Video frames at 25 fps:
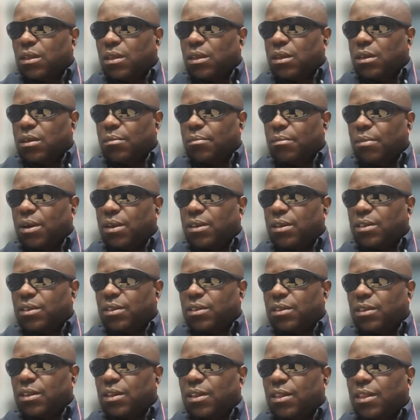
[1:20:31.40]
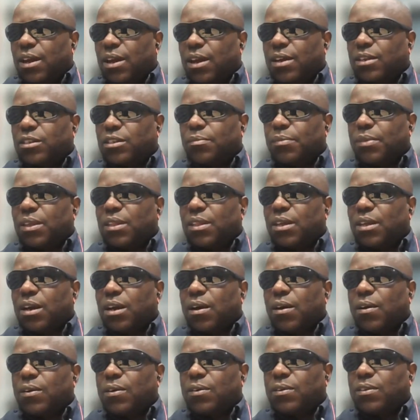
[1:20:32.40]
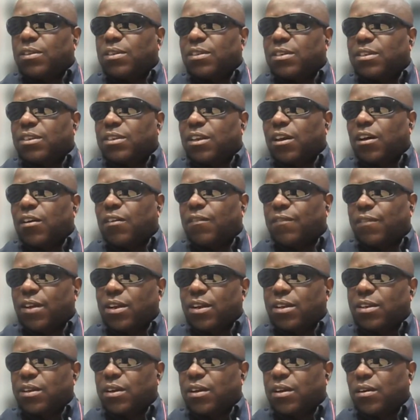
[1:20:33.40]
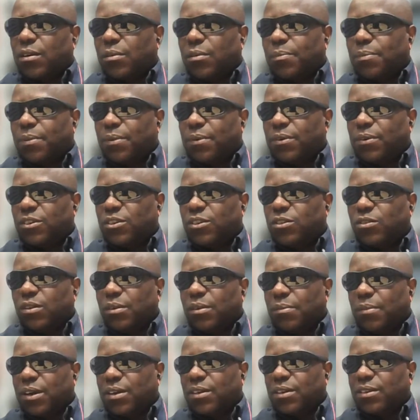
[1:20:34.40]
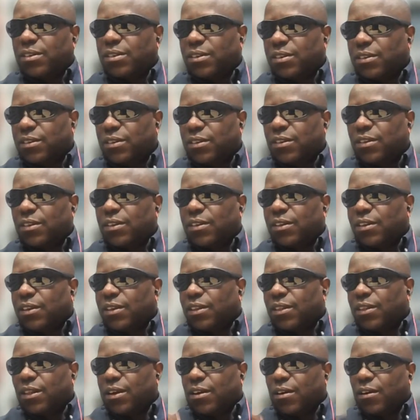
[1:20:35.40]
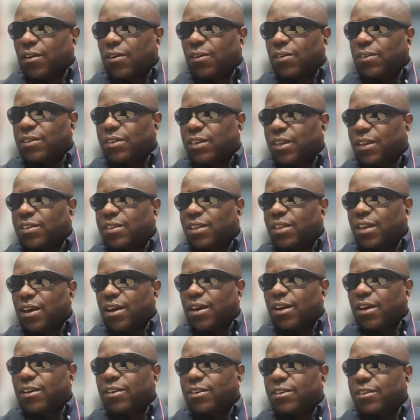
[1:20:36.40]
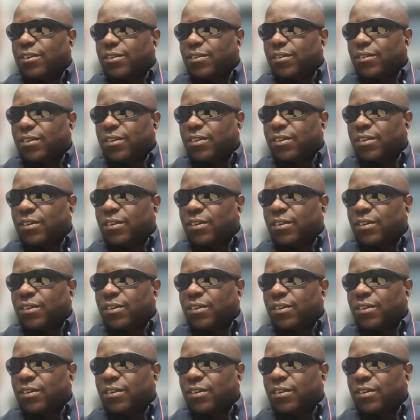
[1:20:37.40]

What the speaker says: But there has to be the cause of that hope to emerge. The cause is the actions.